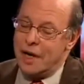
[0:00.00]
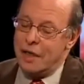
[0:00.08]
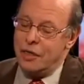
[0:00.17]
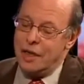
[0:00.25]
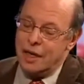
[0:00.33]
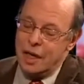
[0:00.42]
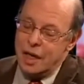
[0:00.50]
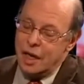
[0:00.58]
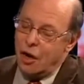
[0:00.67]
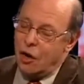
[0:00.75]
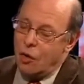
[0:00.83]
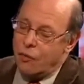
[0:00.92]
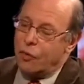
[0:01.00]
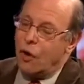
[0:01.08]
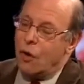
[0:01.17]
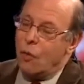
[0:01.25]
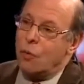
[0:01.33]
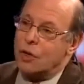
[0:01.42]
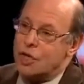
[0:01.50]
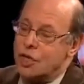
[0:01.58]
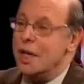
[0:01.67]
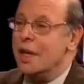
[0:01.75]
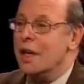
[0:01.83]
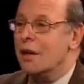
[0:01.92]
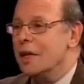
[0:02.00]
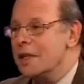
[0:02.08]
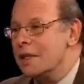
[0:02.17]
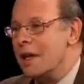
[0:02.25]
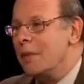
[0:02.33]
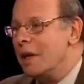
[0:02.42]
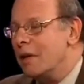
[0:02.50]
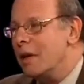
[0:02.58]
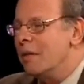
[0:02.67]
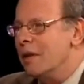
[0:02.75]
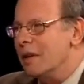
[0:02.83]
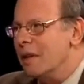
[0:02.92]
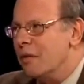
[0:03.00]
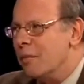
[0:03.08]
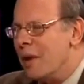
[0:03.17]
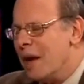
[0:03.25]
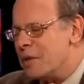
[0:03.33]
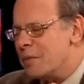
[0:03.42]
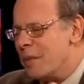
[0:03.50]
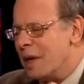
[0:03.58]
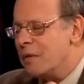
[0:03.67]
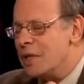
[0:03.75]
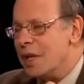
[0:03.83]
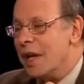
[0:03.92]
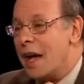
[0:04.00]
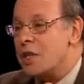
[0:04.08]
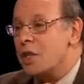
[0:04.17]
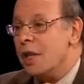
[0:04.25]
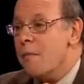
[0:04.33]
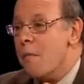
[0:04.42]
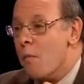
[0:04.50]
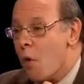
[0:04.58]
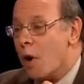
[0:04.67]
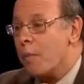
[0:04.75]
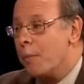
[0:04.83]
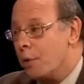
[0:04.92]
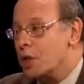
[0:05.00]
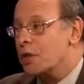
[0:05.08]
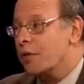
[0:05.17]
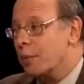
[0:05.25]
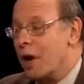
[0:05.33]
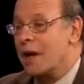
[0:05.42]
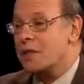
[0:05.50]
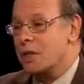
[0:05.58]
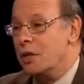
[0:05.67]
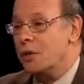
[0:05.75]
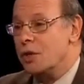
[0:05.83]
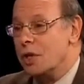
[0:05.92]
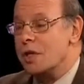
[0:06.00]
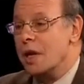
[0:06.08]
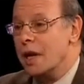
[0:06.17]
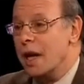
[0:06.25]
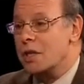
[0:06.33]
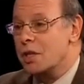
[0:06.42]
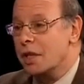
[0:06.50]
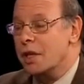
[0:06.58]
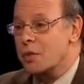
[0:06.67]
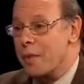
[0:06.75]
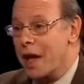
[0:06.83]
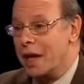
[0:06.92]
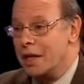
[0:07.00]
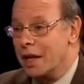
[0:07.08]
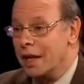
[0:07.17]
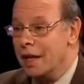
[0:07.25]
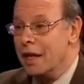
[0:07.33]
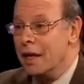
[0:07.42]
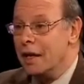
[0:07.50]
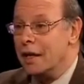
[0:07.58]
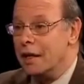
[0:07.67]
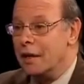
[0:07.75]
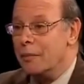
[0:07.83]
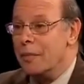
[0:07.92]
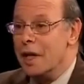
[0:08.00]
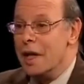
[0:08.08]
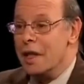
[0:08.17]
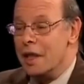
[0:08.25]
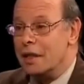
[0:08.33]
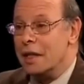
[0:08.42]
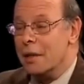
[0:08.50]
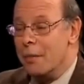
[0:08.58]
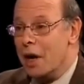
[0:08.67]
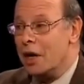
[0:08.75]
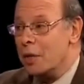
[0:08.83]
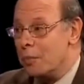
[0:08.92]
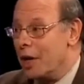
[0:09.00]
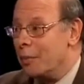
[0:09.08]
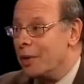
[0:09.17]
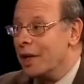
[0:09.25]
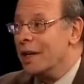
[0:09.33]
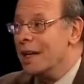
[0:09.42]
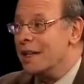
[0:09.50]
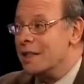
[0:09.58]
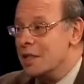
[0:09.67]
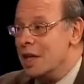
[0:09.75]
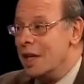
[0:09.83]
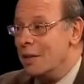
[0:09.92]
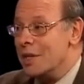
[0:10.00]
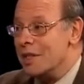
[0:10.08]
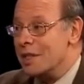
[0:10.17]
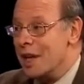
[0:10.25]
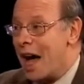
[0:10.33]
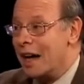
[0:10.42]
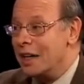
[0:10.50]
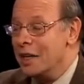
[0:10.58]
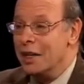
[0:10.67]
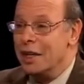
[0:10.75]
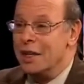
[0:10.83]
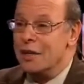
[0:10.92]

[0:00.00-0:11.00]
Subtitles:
But I think overall what we're seeing here is, I mean, from my perspective, we're seeing actually more push for prosecutions than I actually expected. That the American public, it seems, is not